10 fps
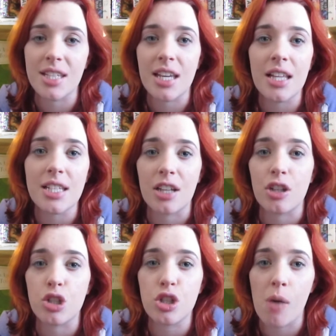scenes like
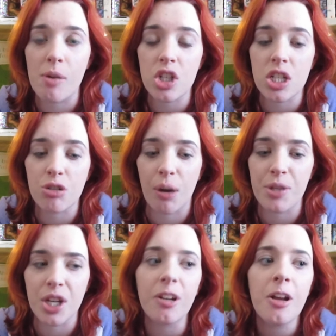there's so much
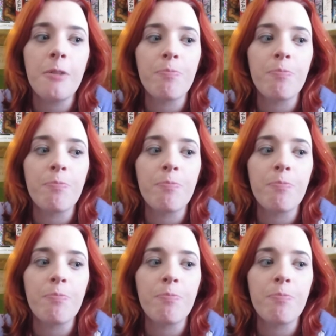description